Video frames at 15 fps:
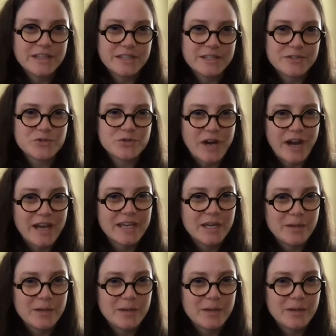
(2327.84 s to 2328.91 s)
the
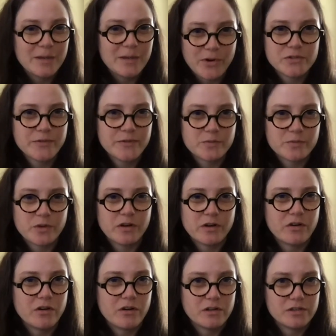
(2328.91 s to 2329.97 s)
tracking part too is
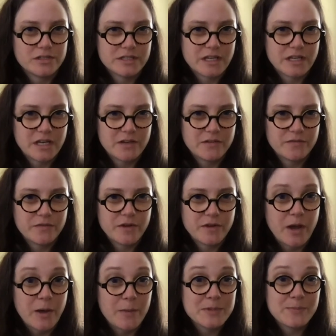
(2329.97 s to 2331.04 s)
where it all just kind of
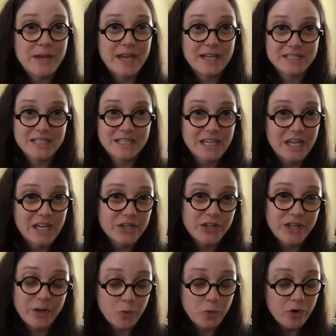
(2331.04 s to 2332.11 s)
comes back
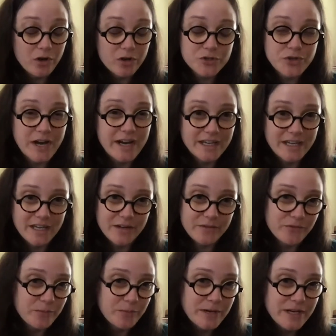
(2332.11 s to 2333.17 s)
together. Like, we're all
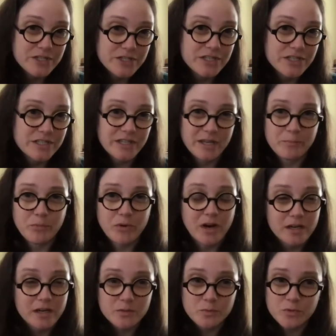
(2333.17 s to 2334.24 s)
tracking information. Like
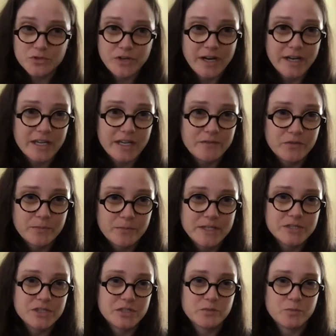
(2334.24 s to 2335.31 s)
product, we're tracking
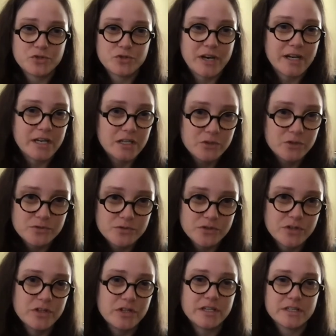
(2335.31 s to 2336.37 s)
information. We're tracking
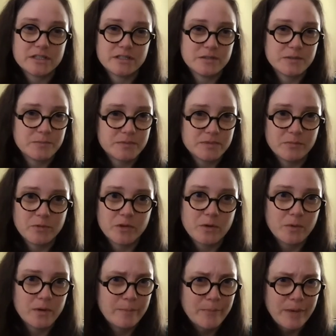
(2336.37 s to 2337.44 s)
user clicks. Is someone
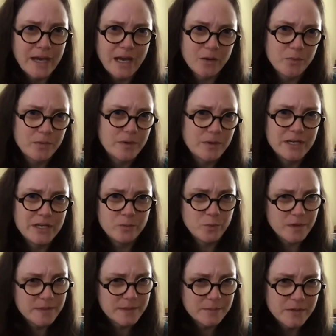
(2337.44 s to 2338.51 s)
going back when we didn't
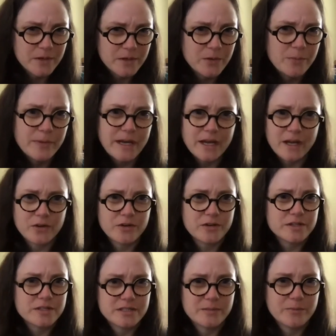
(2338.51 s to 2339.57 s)
want them to go back, or
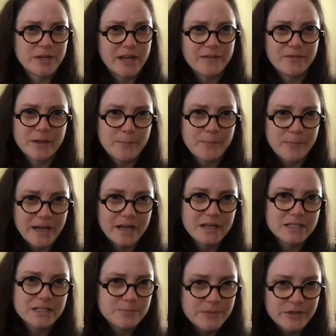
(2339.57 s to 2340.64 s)
is someone having a bad
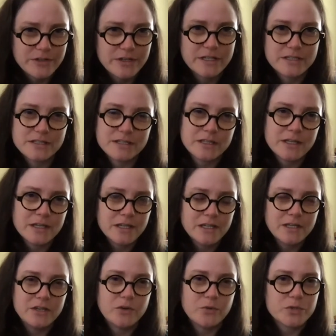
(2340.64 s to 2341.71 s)
experience?
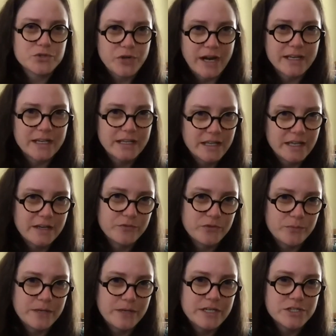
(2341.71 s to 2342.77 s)
You know, we're tracking that
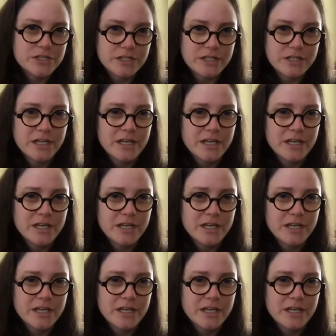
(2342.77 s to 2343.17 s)
information.